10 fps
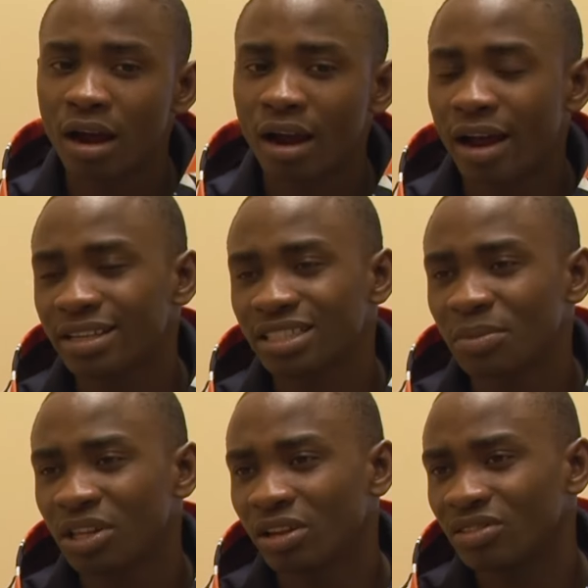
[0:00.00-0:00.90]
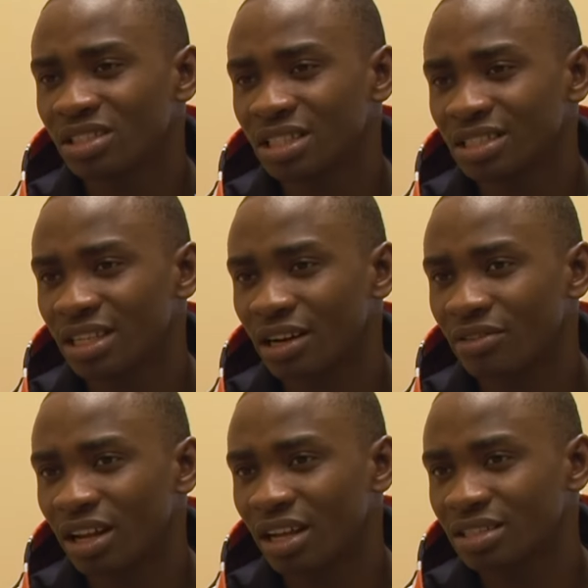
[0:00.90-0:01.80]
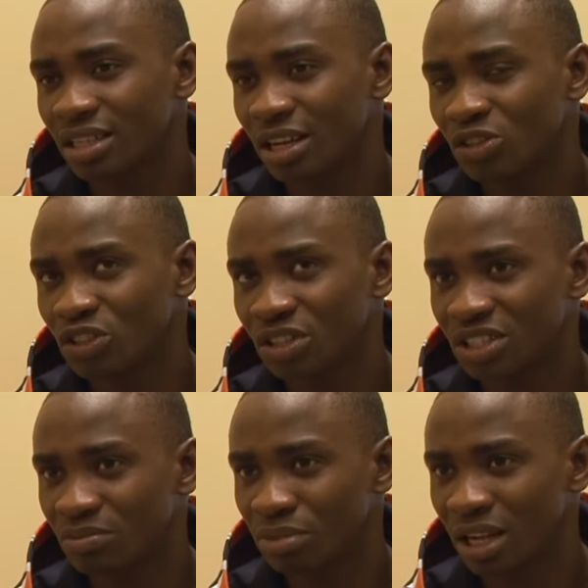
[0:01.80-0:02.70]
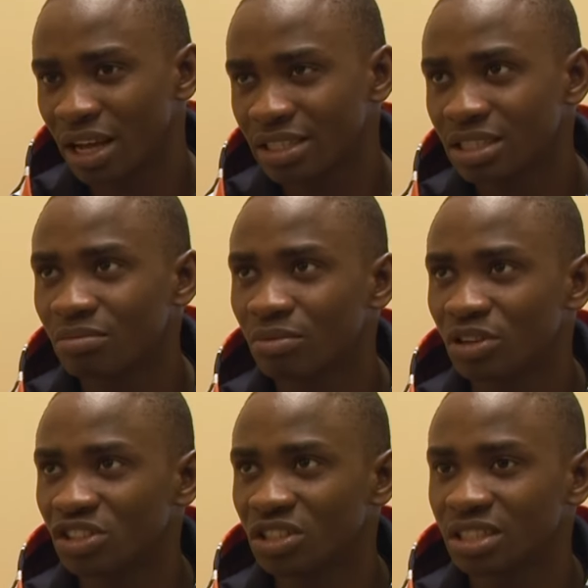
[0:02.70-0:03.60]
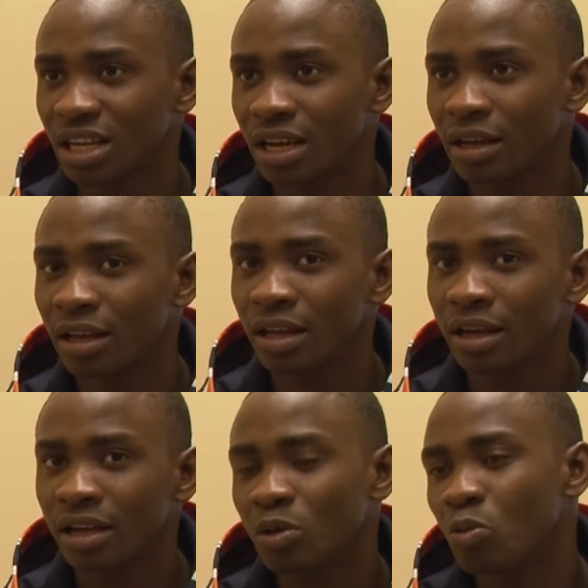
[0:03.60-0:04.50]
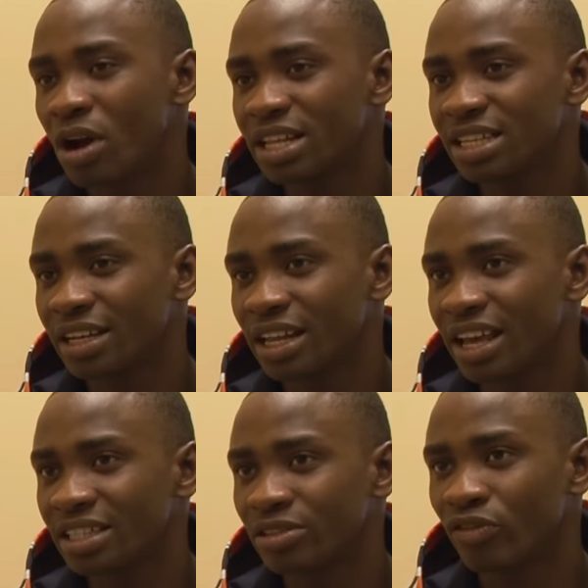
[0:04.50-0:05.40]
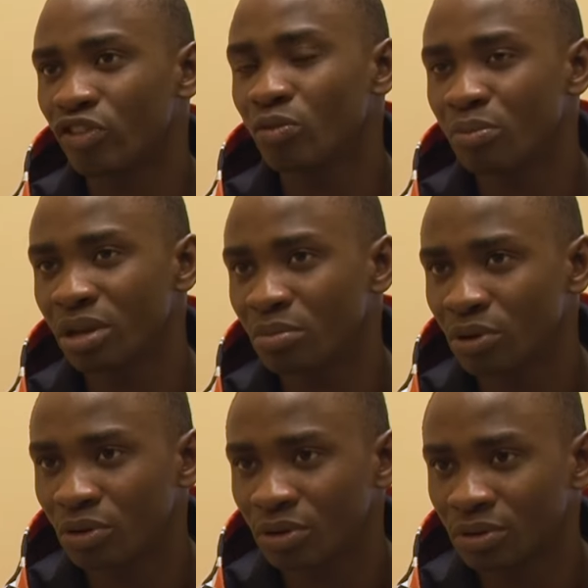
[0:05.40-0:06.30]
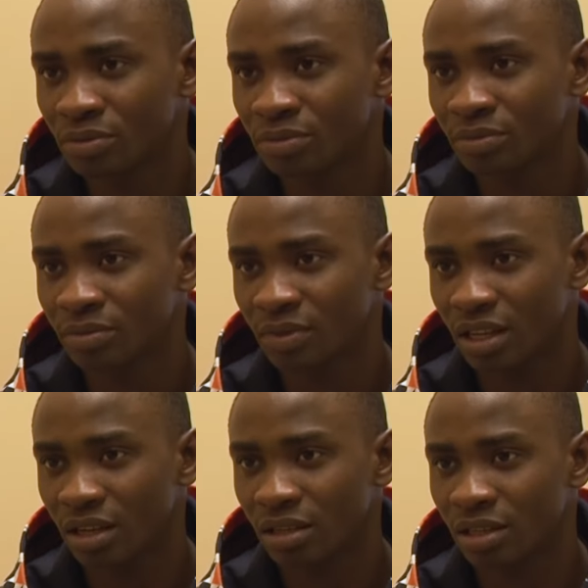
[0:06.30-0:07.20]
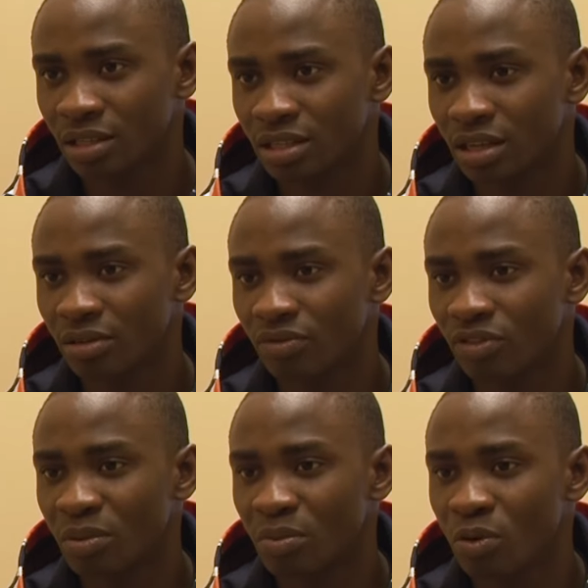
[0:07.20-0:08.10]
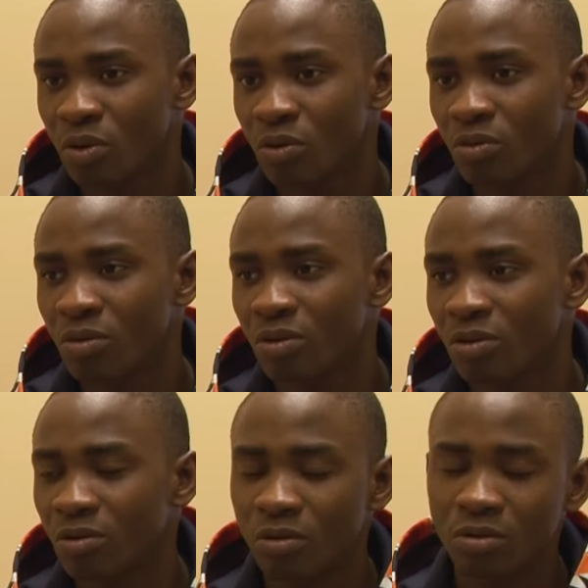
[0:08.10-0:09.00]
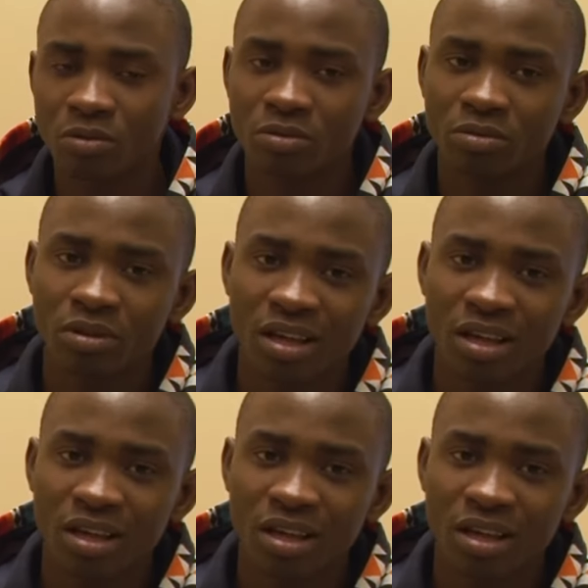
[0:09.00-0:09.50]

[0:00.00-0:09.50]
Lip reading: I examine all of these things and I realize that the country is blessed, but just the wealth are in the hands of few people. Understand? Few people who